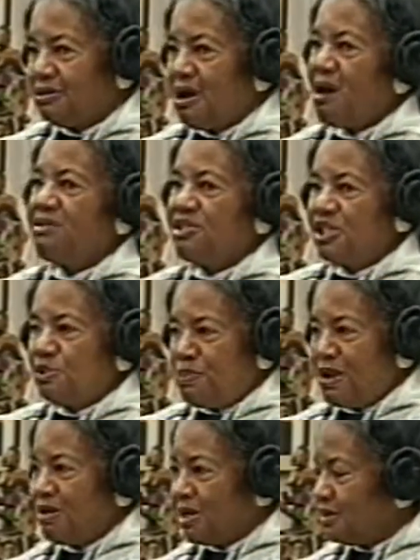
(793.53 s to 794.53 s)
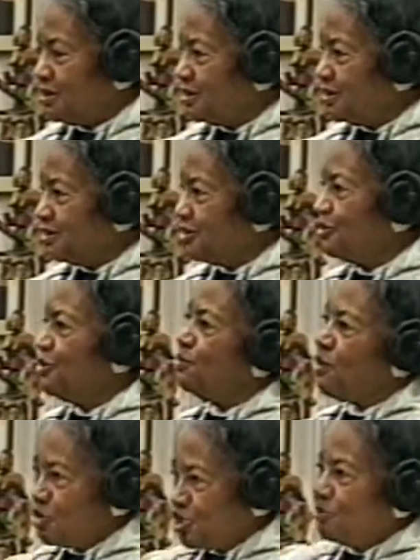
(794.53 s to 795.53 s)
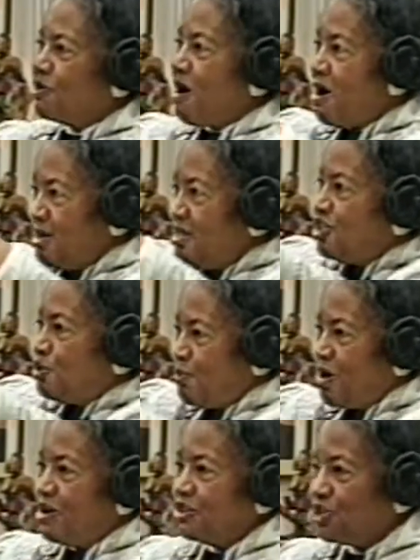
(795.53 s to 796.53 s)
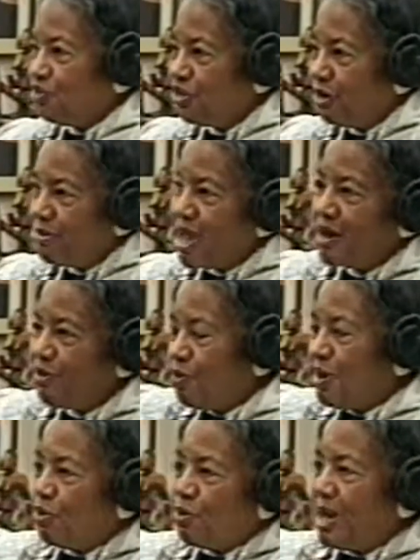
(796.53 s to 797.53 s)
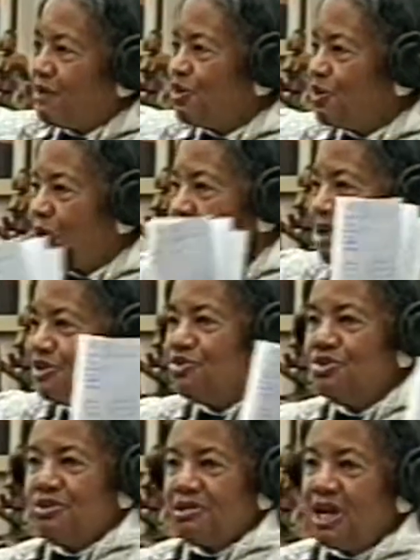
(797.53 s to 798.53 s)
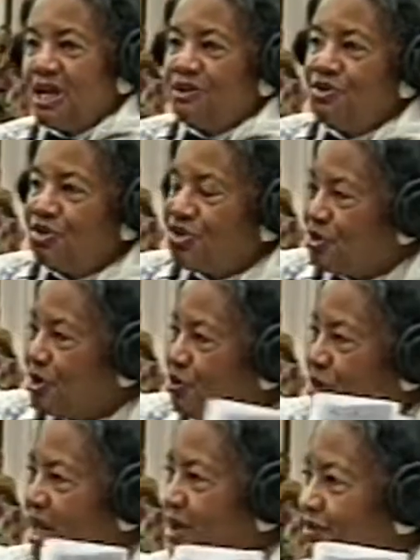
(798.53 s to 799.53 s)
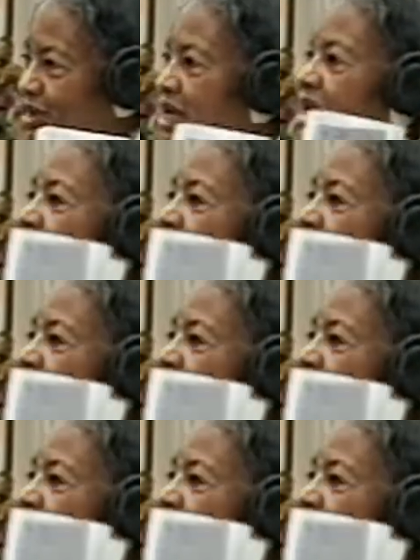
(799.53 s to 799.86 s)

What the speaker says: God is a spirit. So you worship God in spirit. So if you're a man or woman or whatever you are, neutral or whatever,